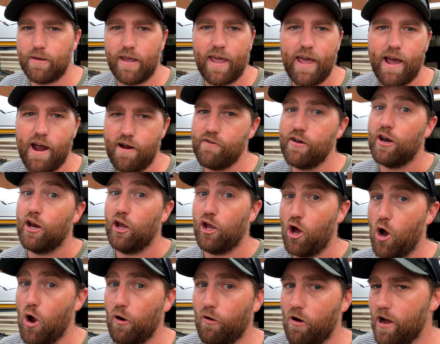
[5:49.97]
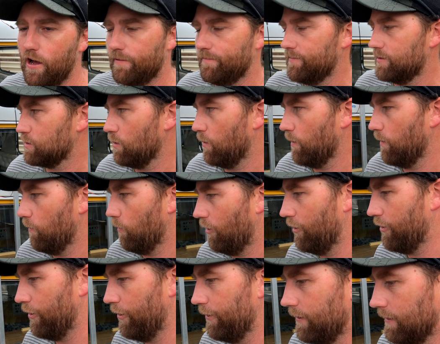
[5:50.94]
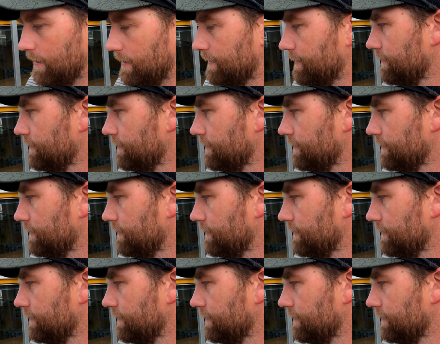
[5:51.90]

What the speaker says: your caravan and go, right? That's what we want to do.